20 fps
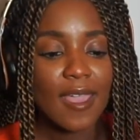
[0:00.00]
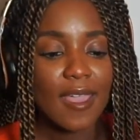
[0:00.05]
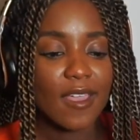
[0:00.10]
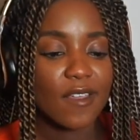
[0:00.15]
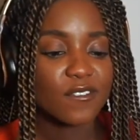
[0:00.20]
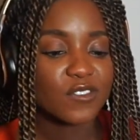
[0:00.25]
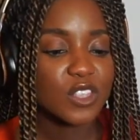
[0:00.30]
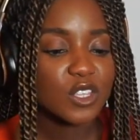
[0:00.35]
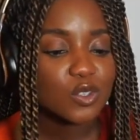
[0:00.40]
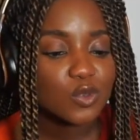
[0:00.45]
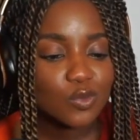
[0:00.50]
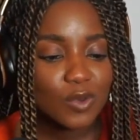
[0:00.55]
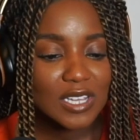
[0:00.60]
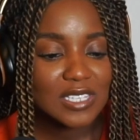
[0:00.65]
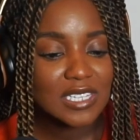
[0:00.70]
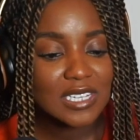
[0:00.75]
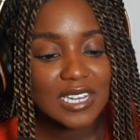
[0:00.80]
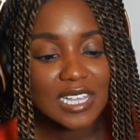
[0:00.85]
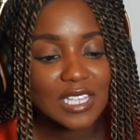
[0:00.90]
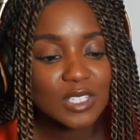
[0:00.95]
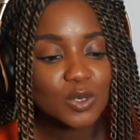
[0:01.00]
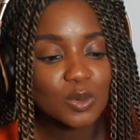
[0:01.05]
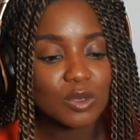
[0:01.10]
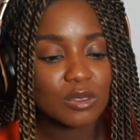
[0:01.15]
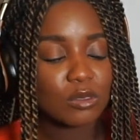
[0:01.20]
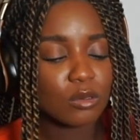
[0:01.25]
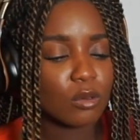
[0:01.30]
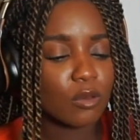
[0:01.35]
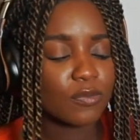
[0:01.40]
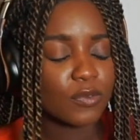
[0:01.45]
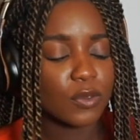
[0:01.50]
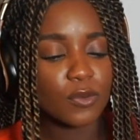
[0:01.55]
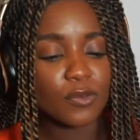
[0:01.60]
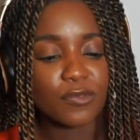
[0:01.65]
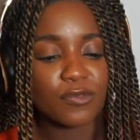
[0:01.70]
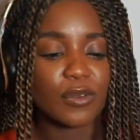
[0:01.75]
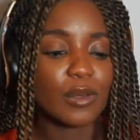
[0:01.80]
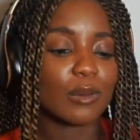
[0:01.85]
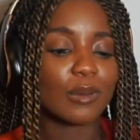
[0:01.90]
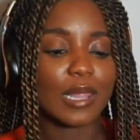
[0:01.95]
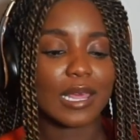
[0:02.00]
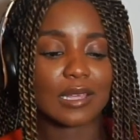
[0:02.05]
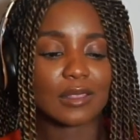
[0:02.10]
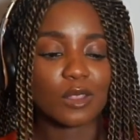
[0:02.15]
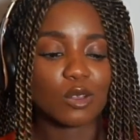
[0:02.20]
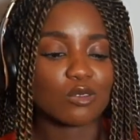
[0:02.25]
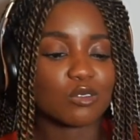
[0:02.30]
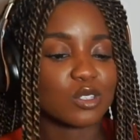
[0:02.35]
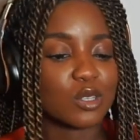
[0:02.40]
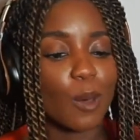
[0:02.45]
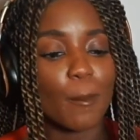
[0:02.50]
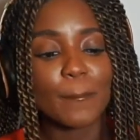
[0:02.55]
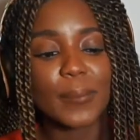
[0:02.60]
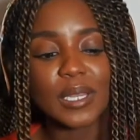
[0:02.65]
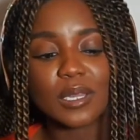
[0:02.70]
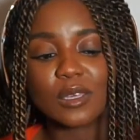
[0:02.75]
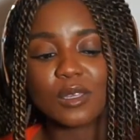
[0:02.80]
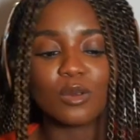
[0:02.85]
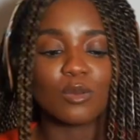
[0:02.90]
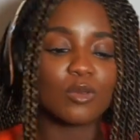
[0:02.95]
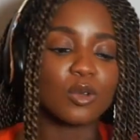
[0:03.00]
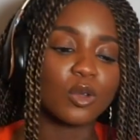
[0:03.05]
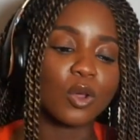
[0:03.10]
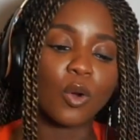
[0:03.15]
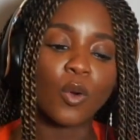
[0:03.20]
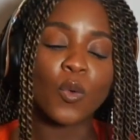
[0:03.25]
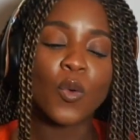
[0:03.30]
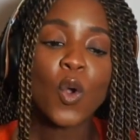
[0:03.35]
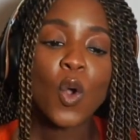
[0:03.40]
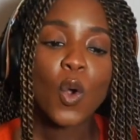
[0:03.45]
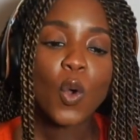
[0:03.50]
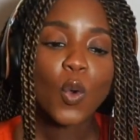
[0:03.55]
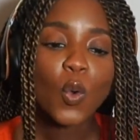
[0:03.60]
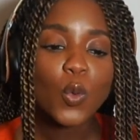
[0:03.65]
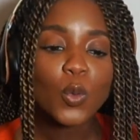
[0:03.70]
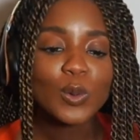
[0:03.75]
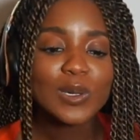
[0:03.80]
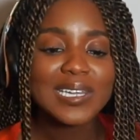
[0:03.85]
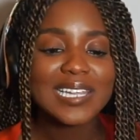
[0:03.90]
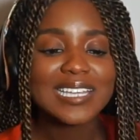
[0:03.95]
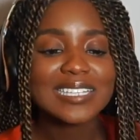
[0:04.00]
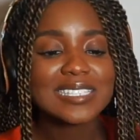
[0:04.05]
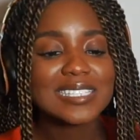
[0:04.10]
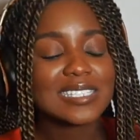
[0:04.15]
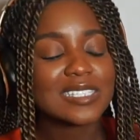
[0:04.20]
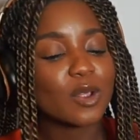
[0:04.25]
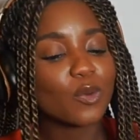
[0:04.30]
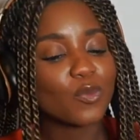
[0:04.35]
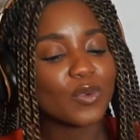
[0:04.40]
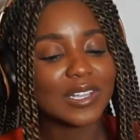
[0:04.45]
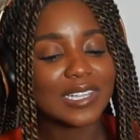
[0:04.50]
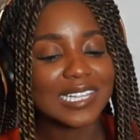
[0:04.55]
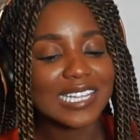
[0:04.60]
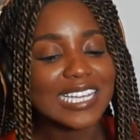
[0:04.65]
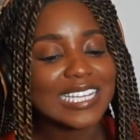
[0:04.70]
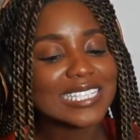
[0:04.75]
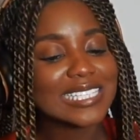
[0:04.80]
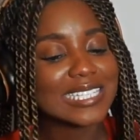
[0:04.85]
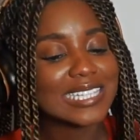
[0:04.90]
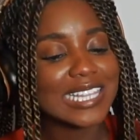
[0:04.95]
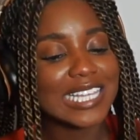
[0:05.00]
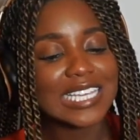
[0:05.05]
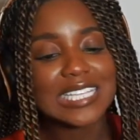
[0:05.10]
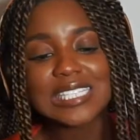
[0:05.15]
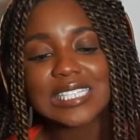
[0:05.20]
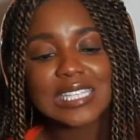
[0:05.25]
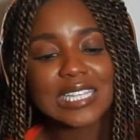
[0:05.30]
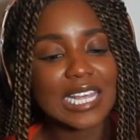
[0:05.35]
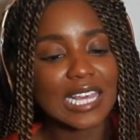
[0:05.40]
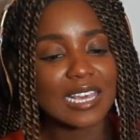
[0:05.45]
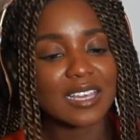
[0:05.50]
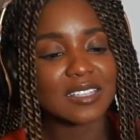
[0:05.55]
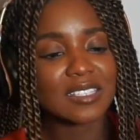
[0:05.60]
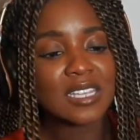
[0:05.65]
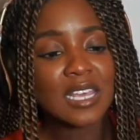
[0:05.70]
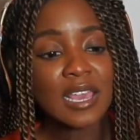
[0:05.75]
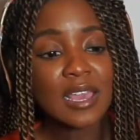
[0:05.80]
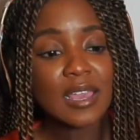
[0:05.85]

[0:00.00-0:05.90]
If this resonates with you, if you feel like there's somebody you know who needs to release these things,